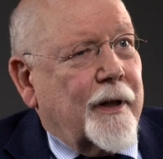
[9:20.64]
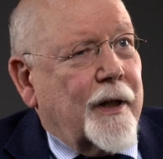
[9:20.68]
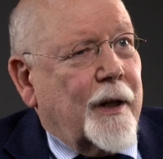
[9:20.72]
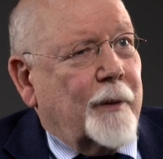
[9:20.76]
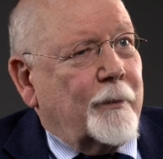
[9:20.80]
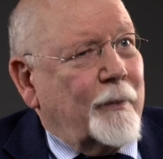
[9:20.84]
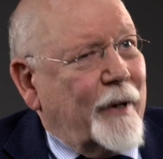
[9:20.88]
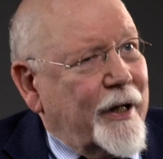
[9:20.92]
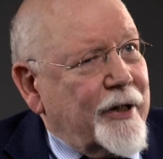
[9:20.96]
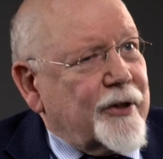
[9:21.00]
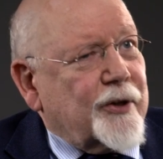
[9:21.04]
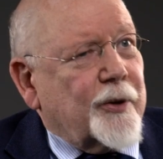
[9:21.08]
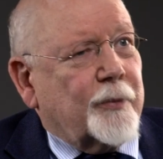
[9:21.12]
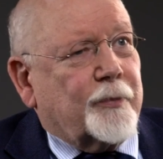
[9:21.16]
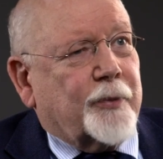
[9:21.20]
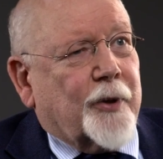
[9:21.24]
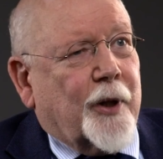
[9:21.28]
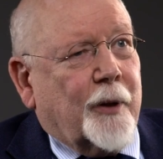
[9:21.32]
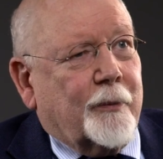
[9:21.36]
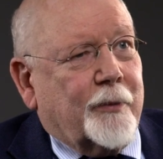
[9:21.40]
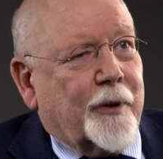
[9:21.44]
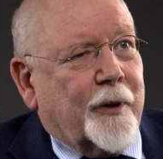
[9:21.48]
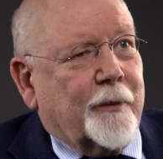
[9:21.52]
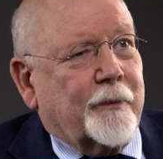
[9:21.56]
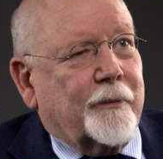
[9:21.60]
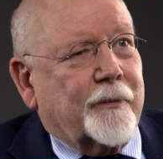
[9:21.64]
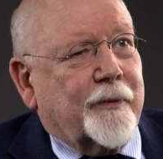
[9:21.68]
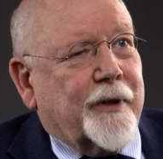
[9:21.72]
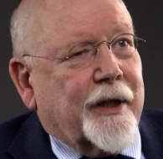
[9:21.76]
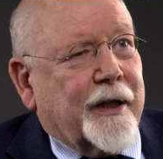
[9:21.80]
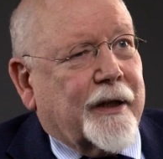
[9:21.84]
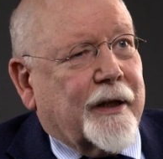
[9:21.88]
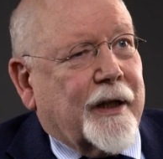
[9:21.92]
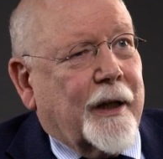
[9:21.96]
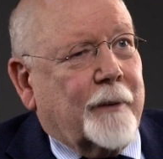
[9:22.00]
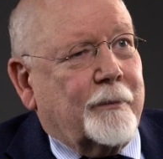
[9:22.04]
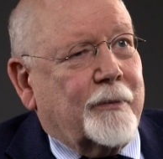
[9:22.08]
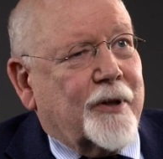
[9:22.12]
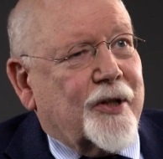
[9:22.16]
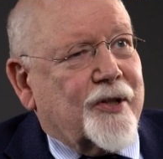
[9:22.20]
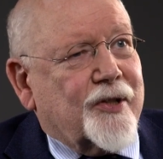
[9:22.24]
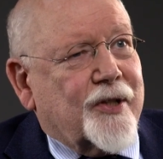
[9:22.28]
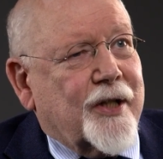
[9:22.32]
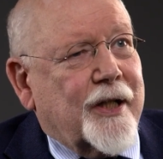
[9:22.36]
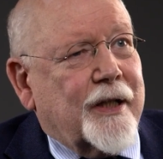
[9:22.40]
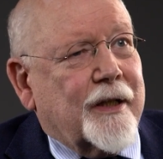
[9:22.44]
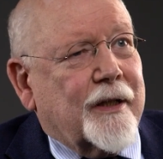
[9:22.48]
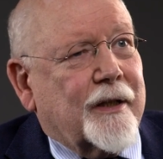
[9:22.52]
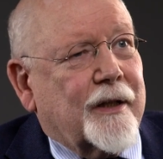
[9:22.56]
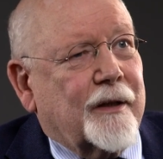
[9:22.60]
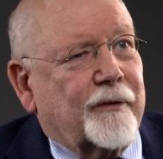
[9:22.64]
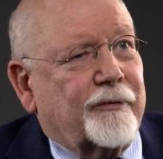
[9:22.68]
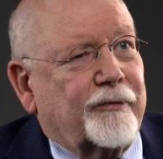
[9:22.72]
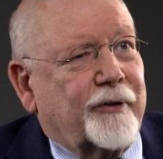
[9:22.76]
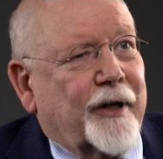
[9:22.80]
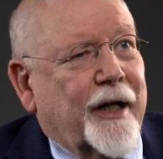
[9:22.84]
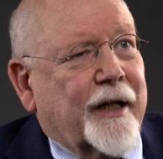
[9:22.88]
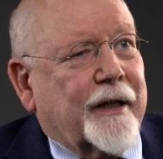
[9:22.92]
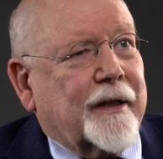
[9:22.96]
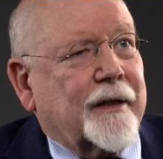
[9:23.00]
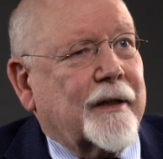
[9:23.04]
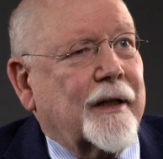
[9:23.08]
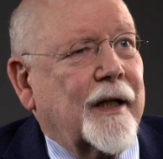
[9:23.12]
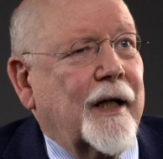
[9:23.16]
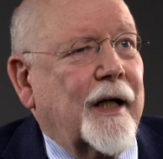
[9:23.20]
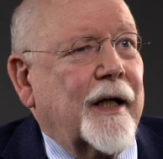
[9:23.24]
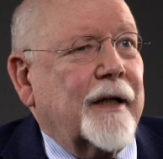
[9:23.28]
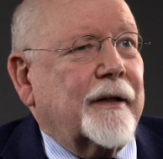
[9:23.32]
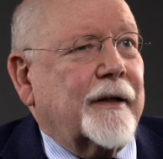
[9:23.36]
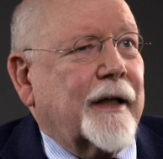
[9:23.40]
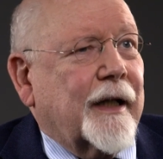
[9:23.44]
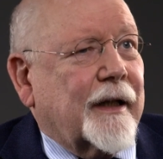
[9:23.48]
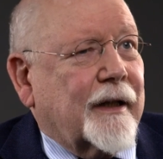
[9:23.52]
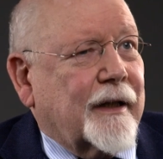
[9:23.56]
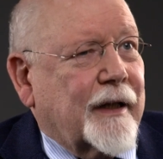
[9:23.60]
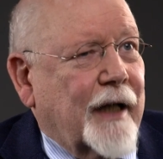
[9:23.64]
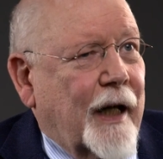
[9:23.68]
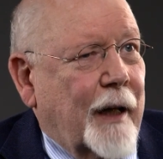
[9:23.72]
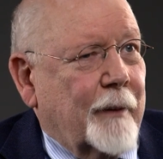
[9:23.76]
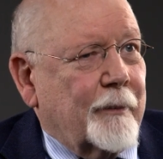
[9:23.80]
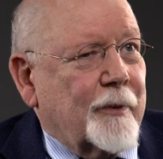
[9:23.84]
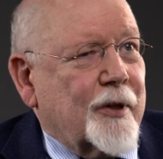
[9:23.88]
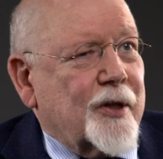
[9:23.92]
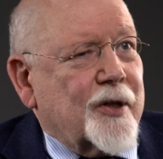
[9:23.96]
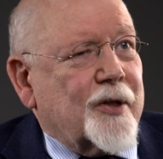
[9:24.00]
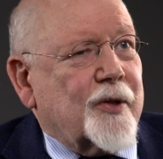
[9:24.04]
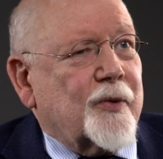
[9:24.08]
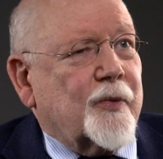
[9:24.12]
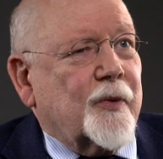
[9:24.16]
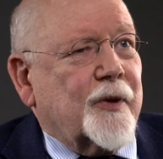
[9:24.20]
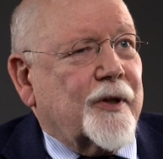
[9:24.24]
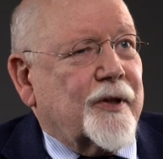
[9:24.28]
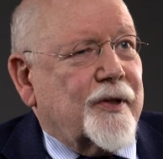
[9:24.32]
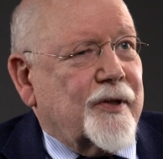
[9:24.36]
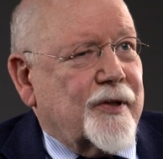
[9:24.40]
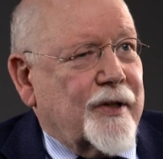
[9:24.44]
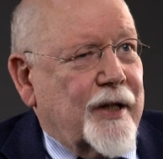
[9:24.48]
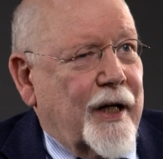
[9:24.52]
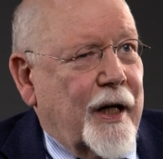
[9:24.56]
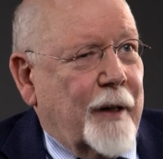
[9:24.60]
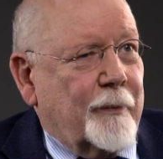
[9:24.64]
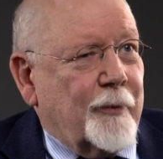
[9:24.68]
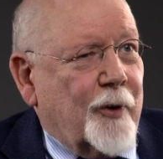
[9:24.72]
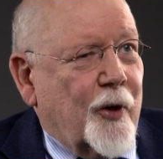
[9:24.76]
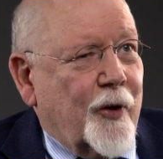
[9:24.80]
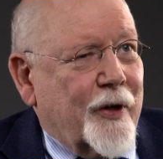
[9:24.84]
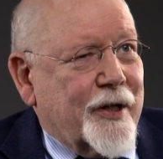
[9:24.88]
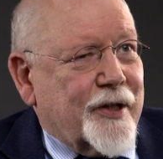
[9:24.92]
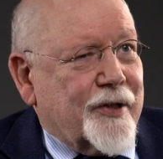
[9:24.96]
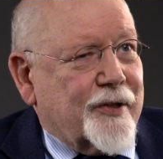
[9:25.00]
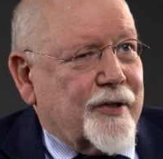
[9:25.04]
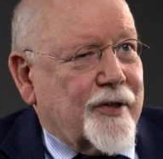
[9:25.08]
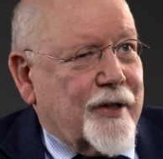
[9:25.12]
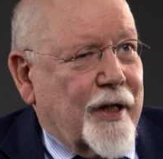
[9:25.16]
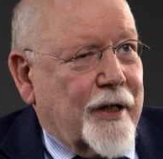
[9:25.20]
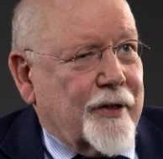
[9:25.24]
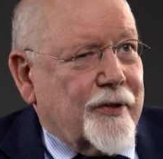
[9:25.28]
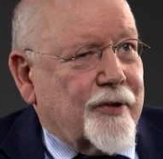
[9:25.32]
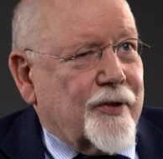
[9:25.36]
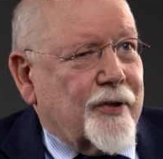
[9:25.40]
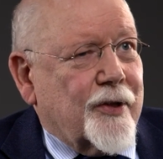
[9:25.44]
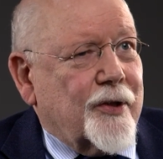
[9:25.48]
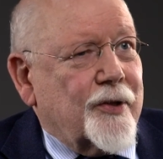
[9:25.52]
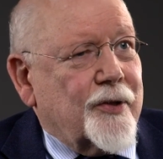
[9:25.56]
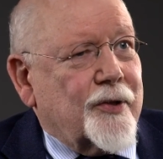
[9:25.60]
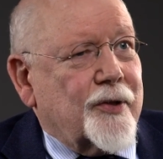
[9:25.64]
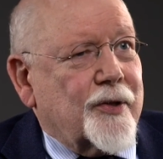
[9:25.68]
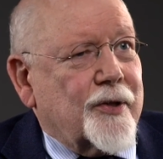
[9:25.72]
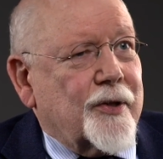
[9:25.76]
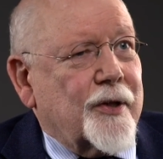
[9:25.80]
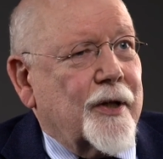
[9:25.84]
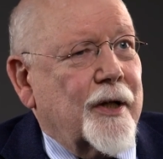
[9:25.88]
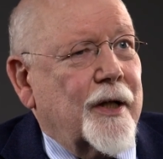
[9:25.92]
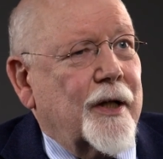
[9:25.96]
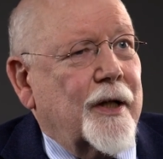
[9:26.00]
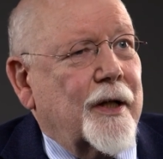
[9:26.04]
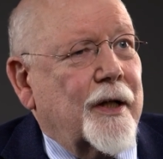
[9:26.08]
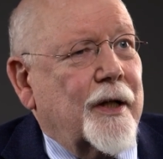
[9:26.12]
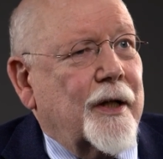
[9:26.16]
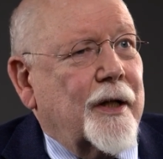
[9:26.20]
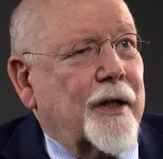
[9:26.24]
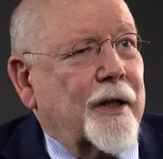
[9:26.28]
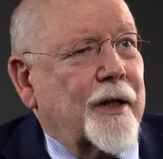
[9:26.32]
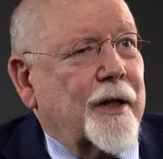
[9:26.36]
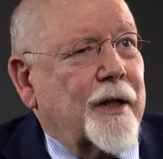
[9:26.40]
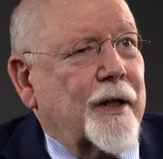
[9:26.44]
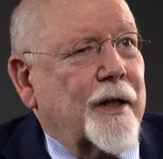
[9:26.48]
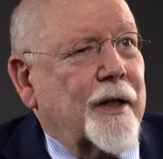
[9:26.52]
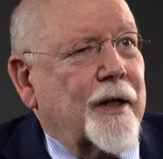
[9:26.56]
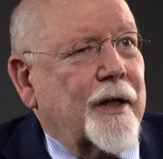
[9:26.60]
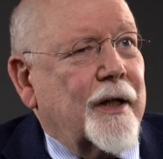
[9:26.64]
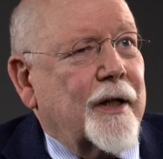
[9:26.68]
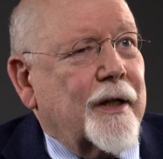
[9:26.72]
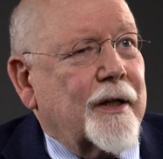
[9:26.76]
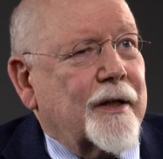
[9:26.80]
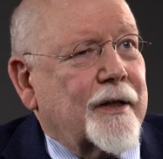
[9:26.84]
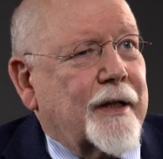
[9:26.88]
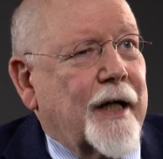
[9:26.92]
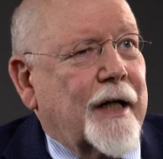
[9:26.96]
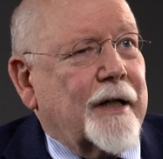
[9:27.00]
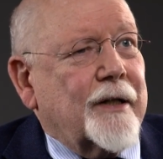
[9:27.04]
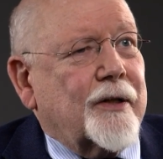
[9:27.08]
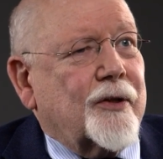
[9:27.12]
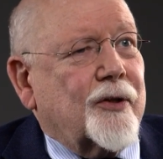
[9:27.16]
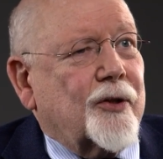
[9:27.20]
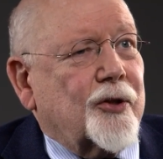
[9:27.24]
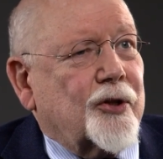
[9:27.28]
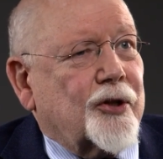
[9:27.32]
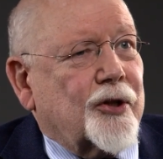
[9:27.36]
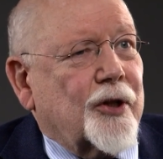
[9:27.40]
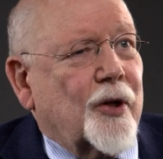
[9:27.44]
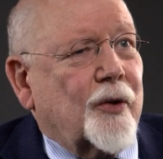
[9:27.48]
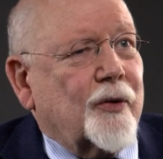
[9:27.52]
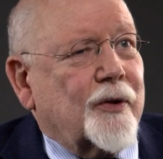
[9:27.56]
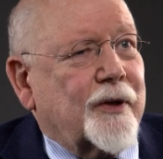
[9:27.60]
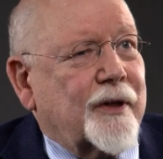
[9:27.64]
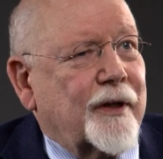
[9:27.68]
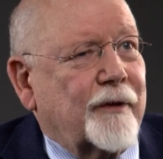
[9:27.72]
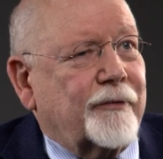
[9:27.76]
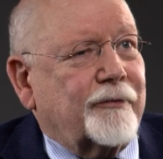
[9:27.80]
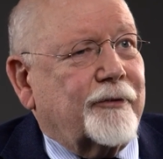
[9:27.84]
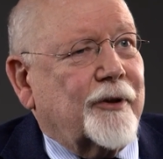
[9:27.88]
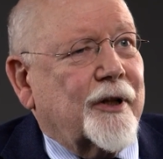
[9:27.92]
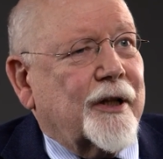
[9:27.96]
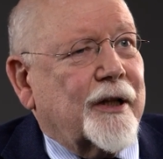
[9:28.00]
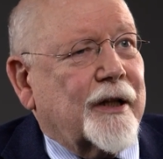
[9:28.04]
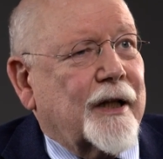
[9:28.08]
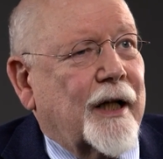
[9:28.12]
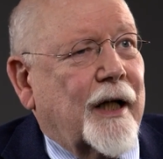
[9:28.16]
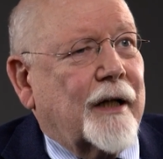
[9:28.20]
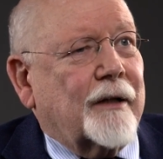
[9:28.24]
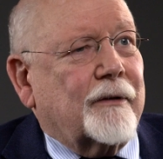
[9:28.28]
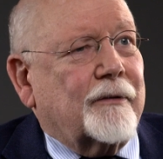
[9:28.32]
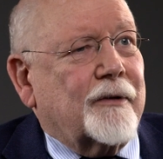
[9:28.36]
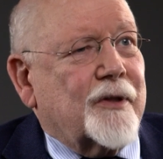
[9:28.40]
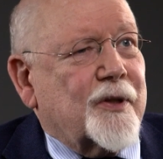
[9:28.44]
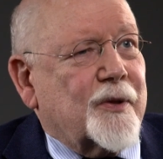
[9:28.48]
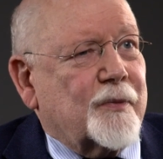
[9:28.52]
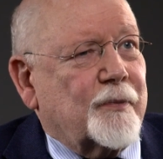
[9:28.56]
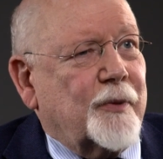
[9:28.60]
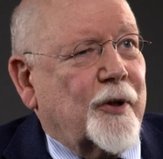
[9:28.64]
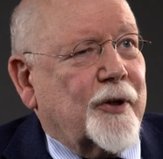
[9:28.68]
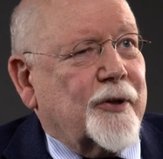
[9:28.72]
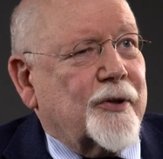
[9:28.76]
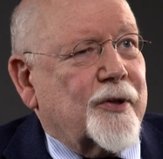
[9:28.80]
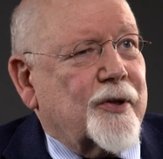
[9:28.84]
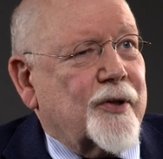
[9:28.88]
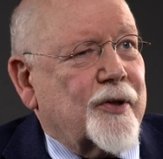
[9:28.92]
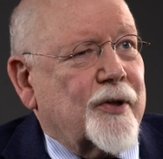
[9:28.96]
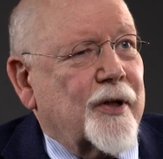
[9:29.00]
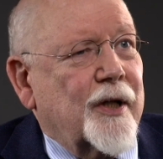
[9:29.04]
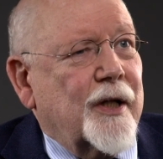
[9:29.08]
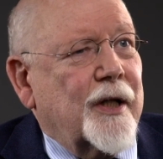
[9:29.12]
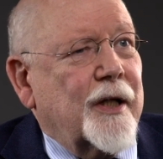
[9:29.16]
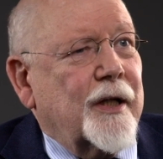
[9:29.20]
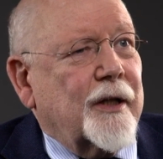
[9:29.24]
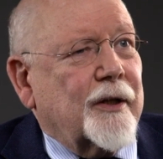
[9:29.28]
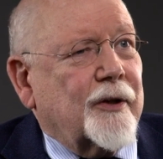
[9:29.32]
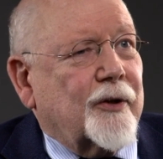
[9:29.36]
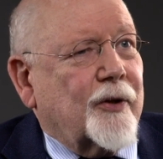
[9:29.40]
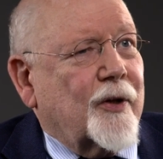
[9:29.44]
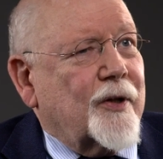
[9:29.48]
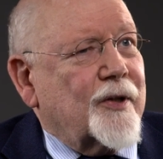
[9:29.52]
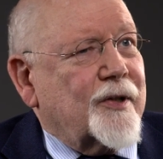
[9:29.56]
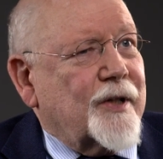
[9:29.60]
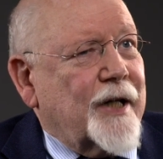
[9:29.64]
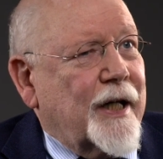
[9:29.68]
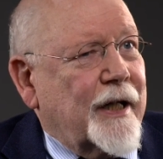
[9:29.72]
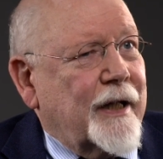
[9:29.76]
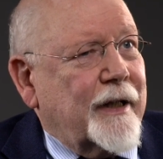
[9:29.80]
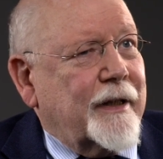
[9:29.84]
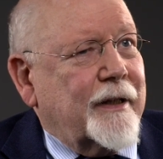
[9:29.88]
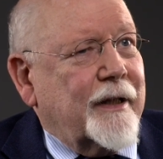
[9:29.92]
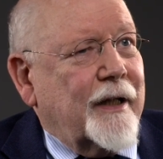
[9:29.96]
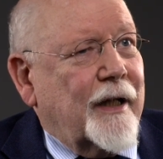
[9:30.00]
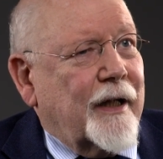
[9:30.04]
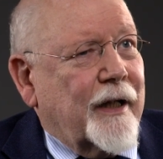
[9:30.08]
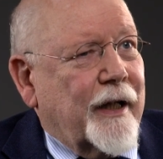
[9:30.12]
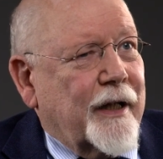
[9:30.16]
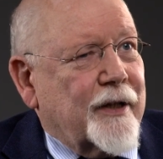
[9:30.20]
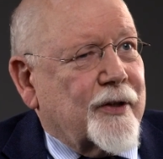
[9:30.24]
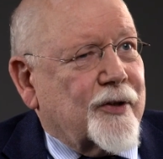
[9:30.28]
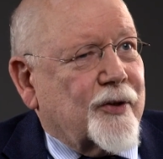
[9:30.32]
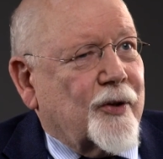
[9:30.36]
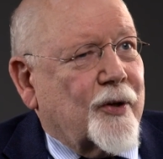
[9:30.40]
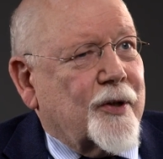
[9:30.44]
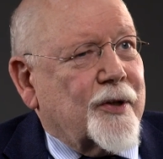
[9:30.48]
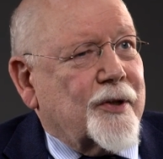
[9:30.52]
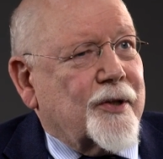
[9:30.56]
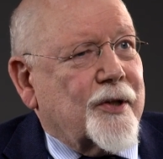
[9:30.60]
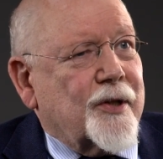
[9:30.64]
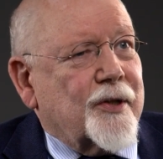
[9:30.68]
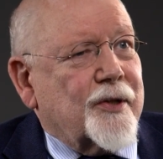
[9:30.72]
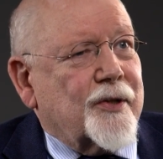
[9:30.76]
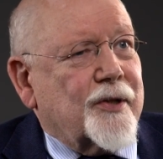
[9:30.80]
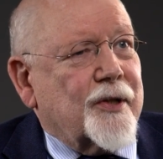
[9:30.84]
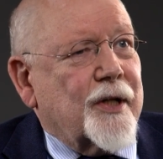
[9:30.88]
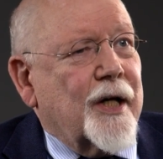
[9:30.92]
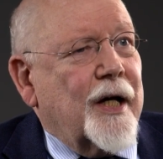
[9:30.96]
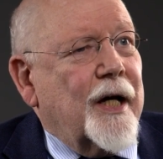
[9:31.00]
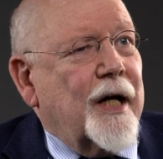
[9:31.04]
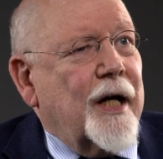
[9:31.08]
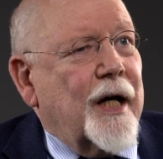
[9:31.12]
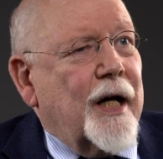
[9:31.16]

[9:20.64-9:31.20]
A major problem that can be seen in the fact that cameras with C M O S sensors tend to show different color response towards L E D light sources,